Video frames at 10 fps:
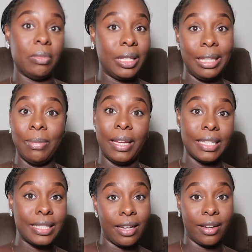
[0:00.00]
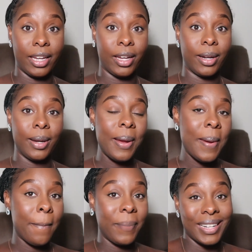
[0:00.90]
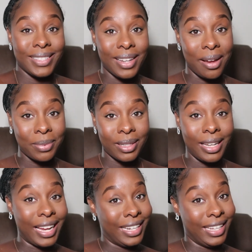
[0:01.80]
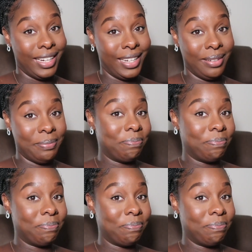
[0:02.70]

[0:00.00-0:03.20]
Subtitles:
the biggest down here, but I stopped like an idiot.